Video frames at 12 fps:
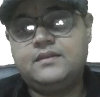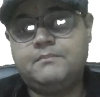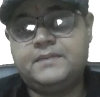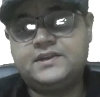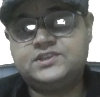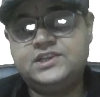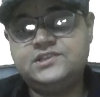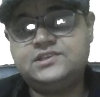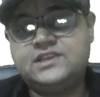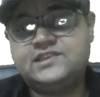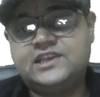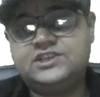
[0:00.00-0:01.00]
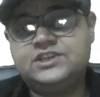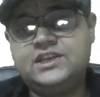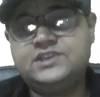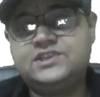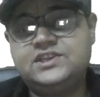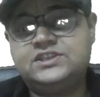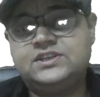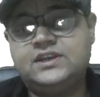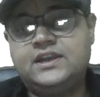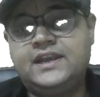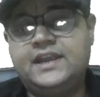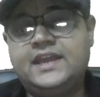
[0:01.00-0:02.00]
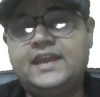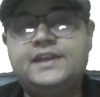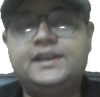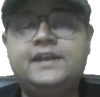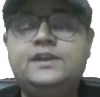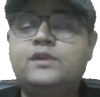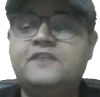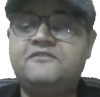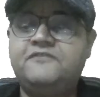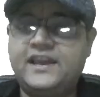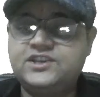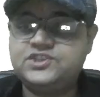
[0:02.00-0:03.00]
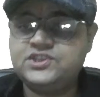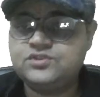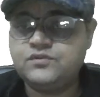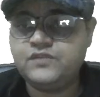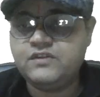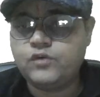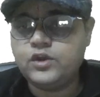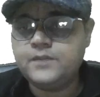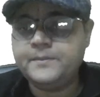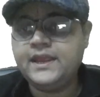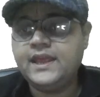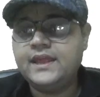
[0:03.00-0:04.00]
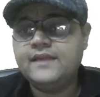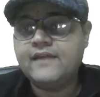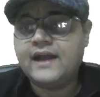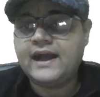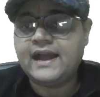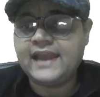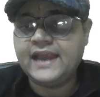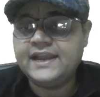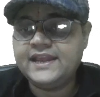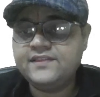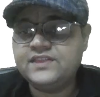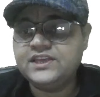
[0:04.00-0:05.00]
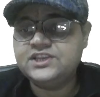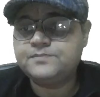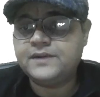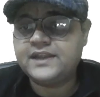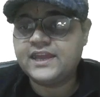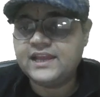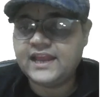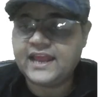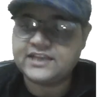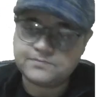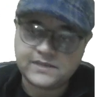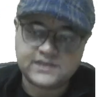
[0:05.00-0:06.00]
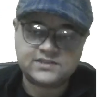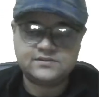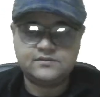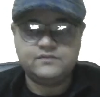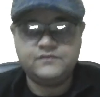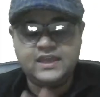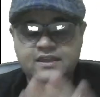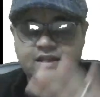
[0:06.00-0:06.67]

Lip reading: but since the session is dedicated to reflection, so we won't be highlighting these particular aspects. We